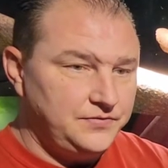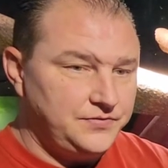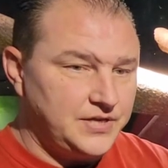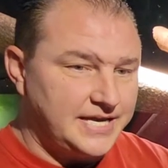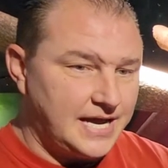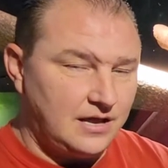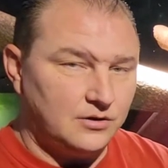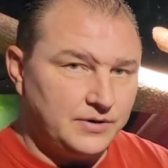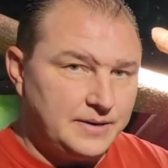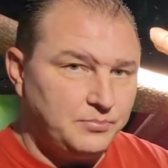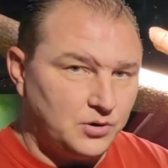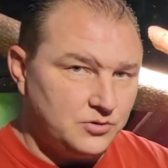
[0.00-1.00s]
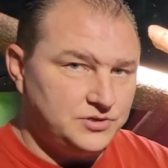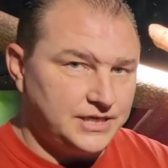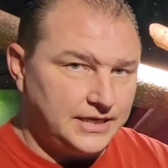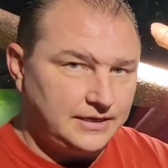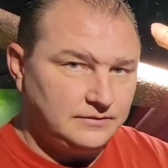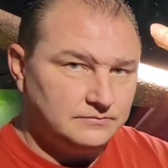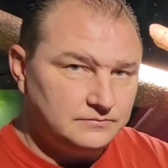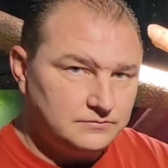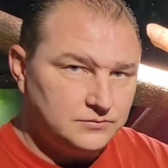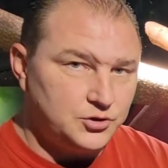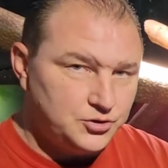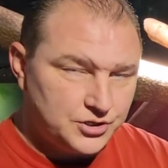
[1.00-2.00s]
the calorie, protein,
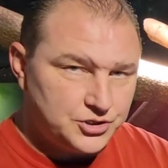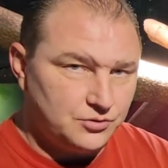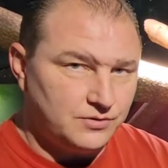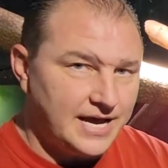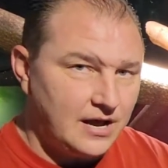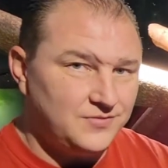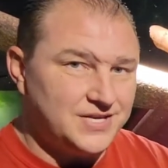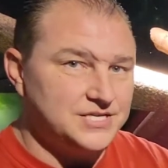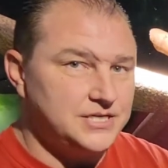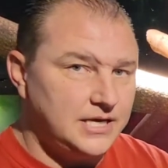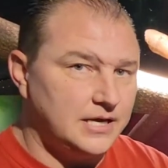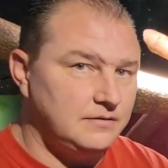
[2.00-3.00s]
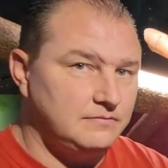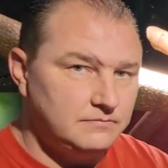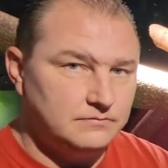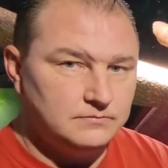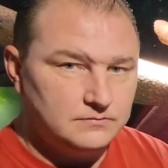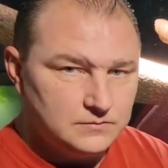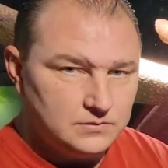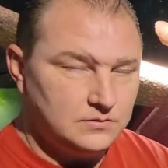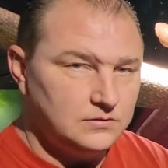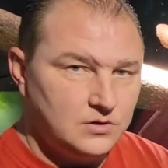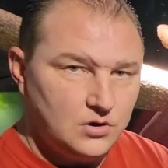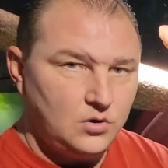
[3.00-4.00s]
nutritional count that's in
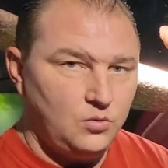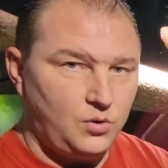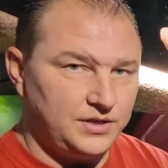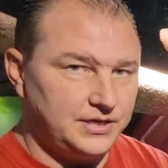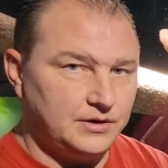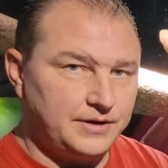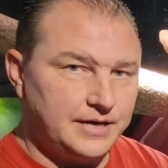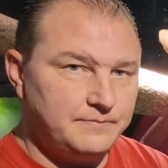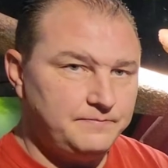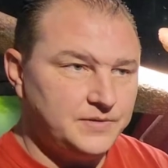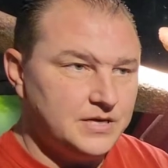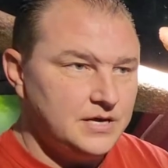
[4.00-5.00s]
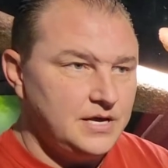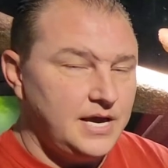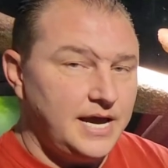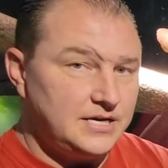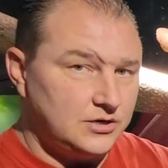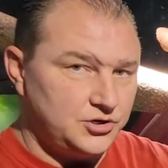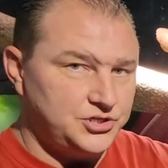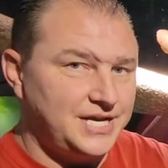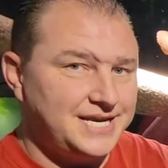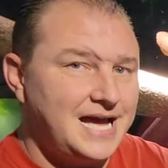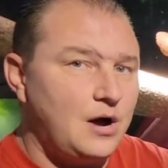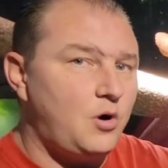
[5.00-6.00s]
what they're in, and
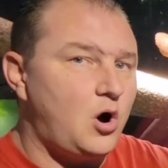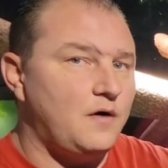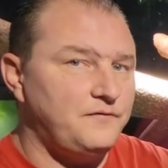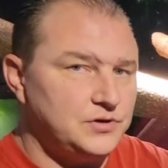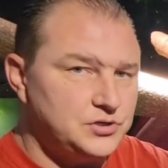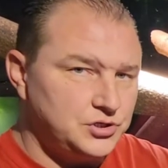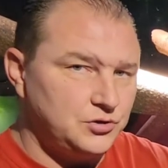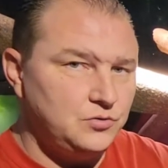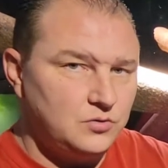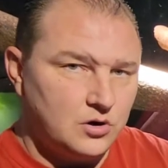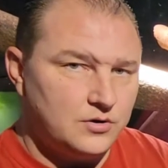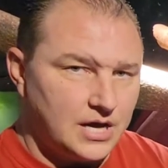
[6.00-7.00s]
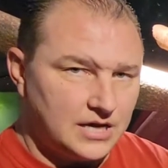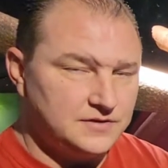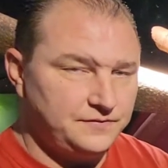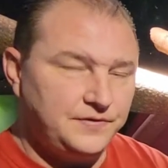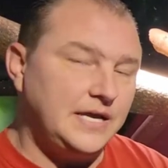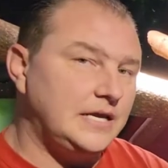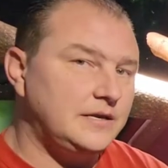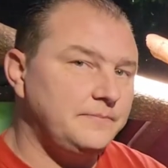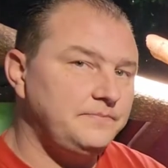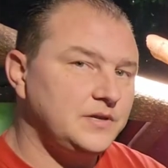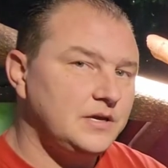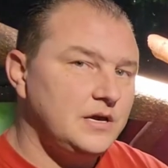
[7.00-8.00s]
understand how often to or not to feed.
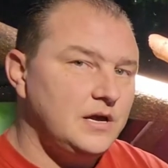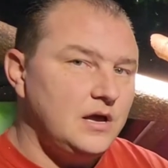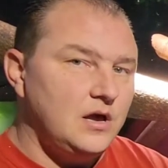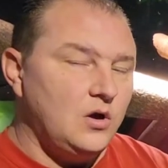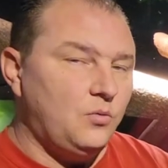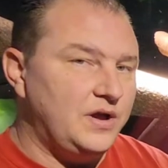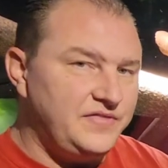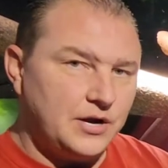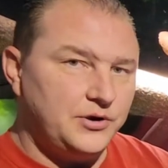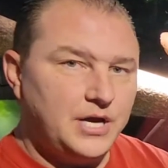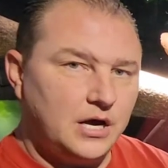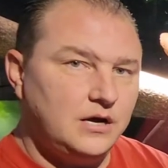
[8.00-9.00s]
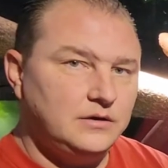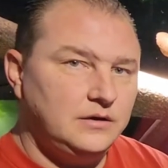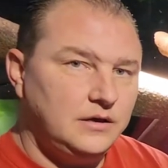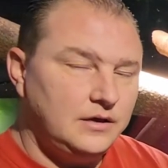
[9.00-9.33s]
When they're young,